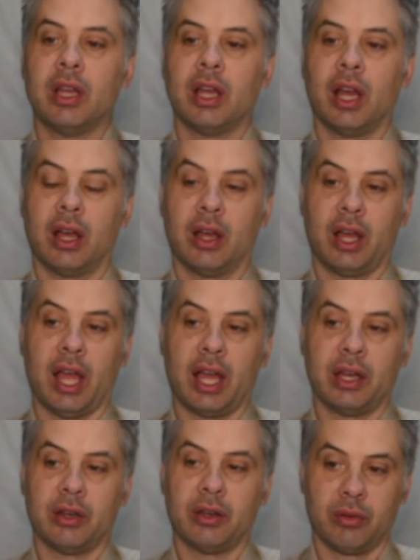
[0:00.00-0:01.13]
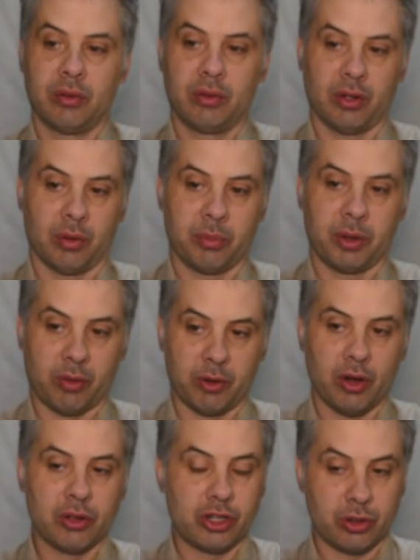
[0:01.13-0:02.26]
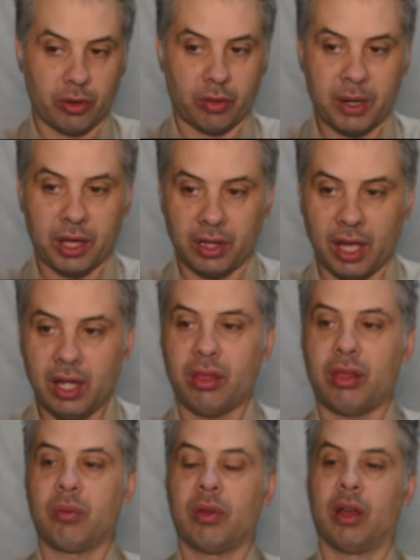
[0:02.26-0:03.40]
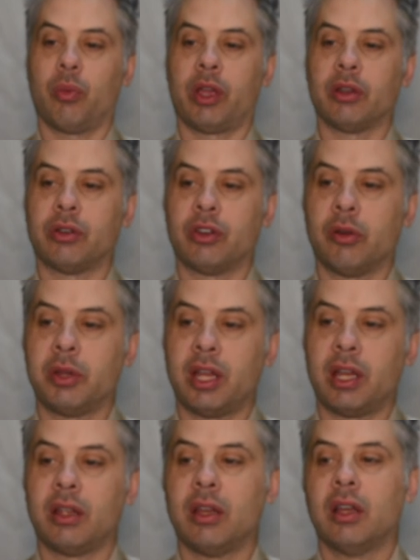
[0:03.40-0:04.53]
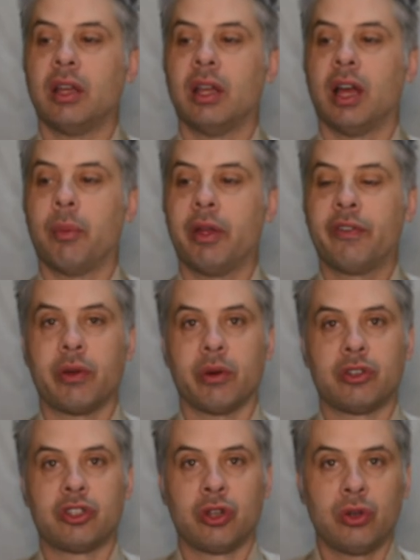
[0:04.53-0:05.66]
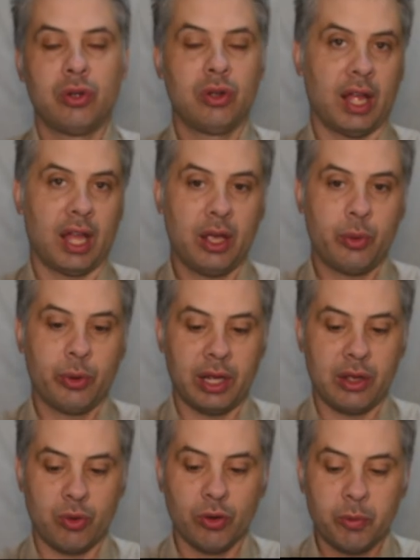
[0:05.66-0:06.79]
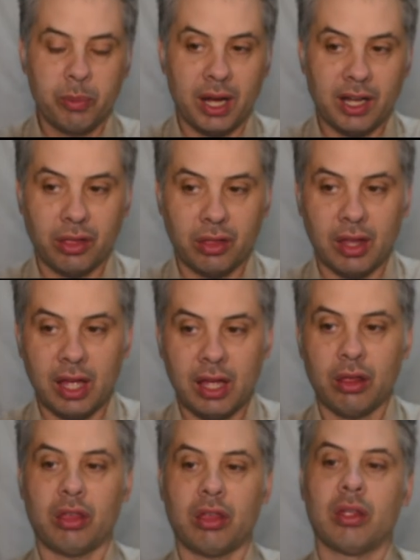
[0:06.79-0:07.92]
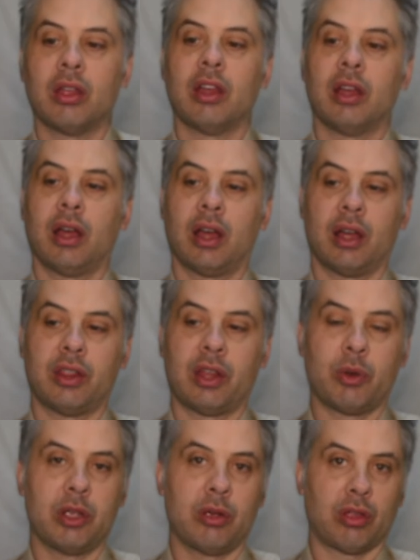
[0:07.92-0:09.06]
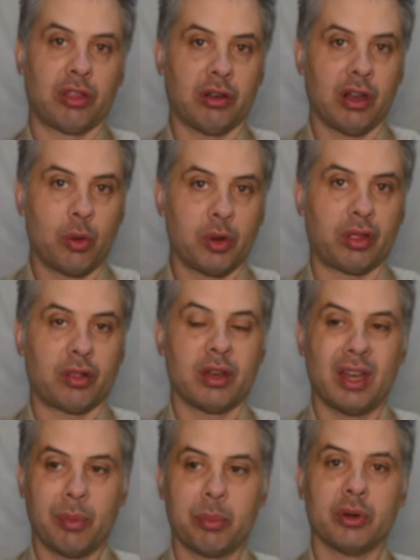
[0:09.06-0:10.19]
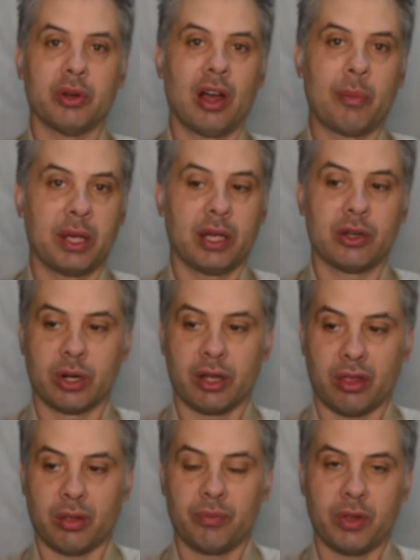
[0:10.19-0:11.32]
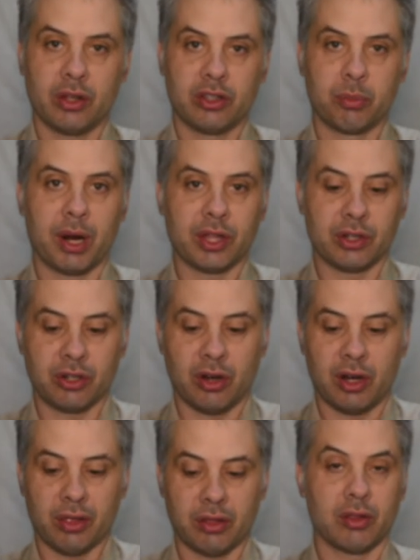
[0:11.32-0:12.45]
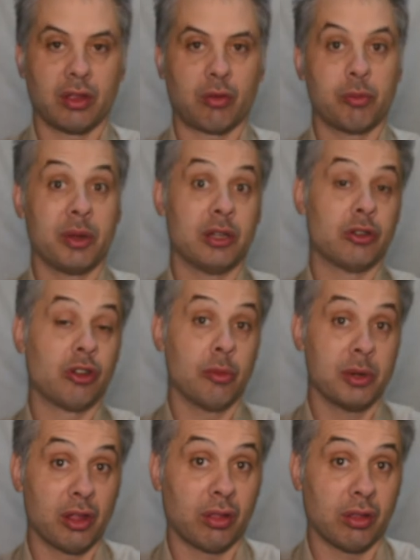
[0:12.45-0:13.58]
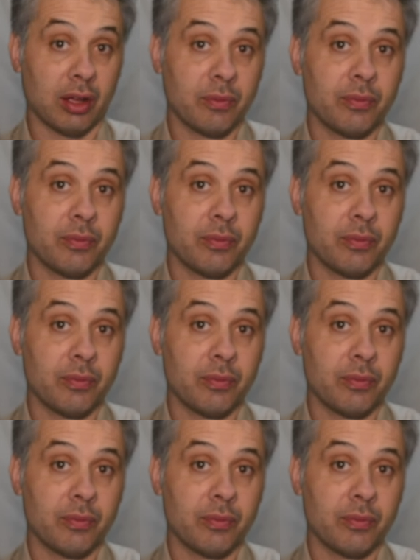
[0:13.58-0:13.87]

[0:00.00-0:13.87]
And, because we know the shortest path to S, we can determine that. If there are two equally good paths to S, then we use the lowest numbered IP address to break the tie, so that this will be deterministic.